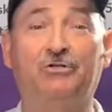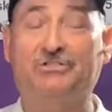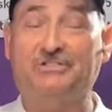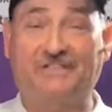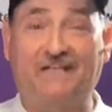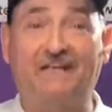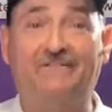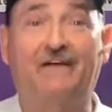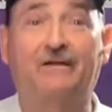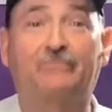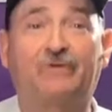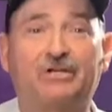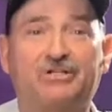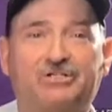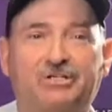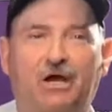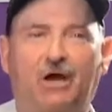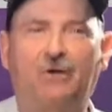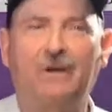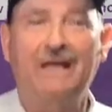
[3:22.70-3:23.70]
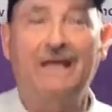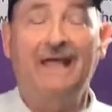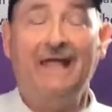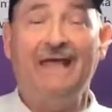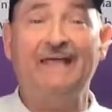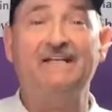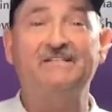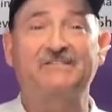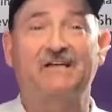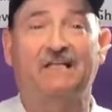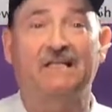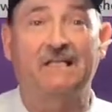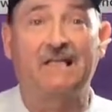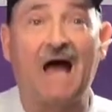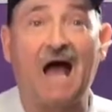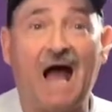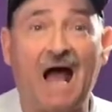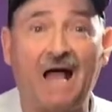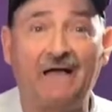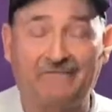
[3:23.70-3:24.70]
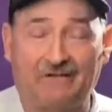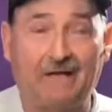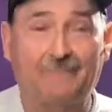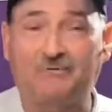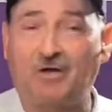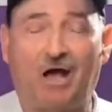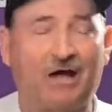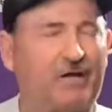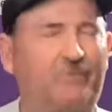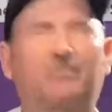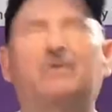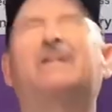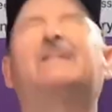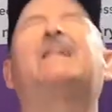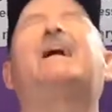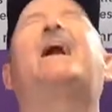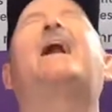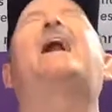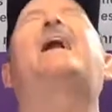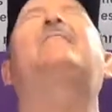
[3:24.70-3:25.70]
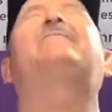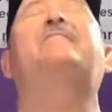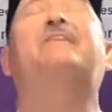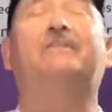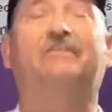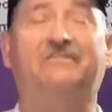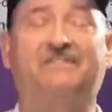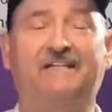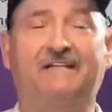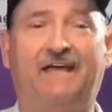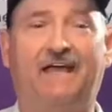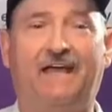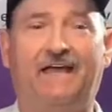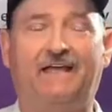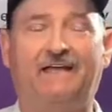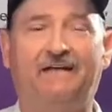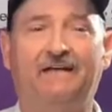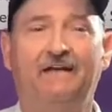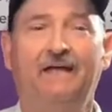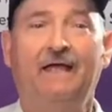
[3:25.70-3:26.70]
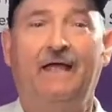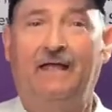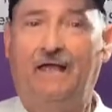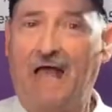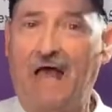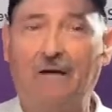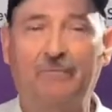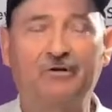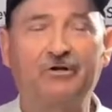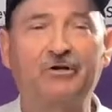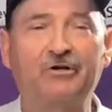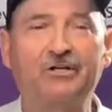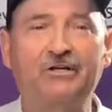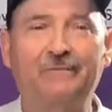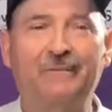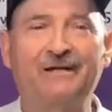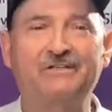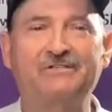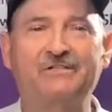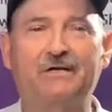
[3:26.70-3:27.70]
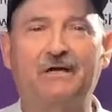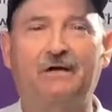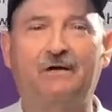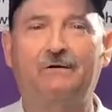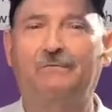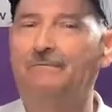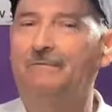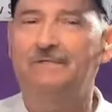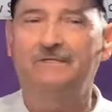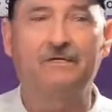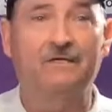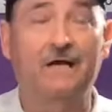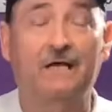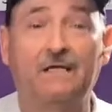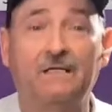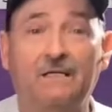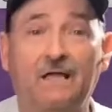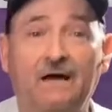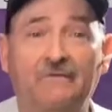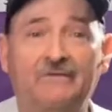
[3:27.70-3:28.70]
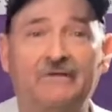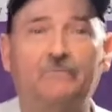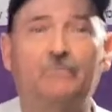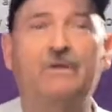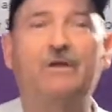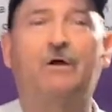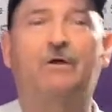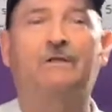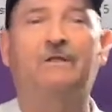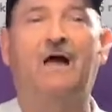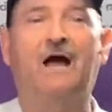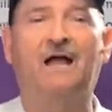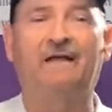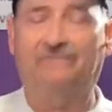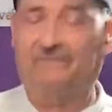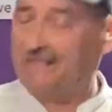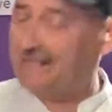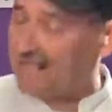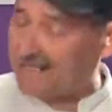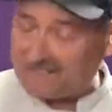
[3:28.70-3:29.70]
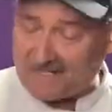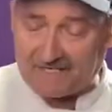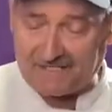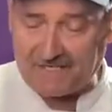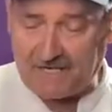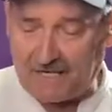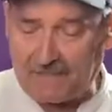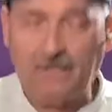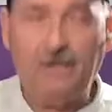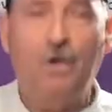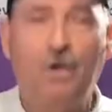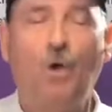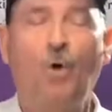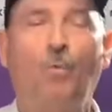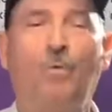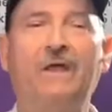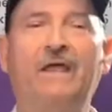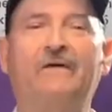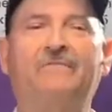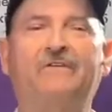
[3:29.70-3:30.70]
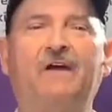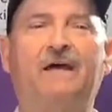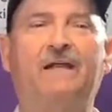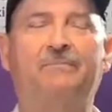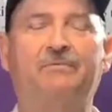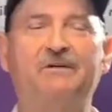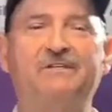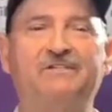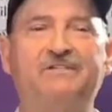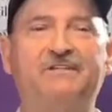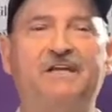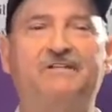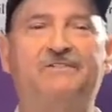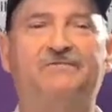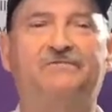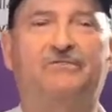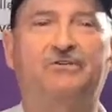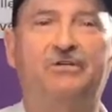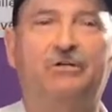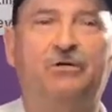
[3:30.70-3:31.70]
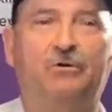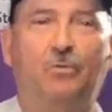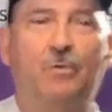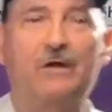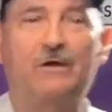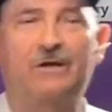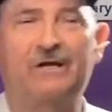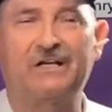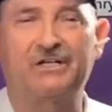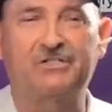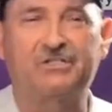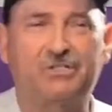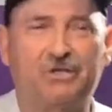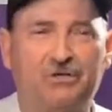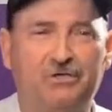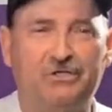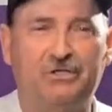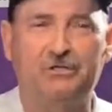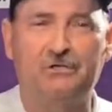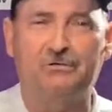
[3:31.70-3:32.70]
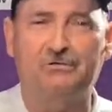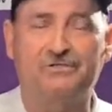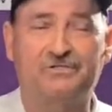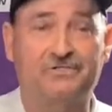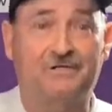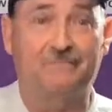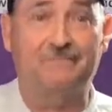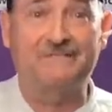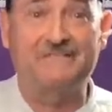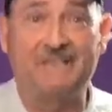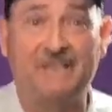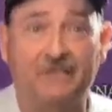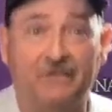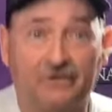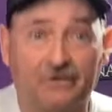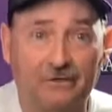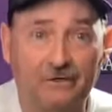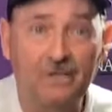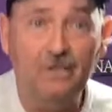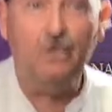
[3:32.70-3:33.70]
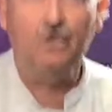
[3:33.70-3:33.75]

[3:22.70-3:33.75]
Steve Henry Show. It is alive, and I'm talking we're live here today. Albuquerque, New Mexico, you got to love it. We are live. As I said, we have got a presentation for you. We are going to show you some dinner.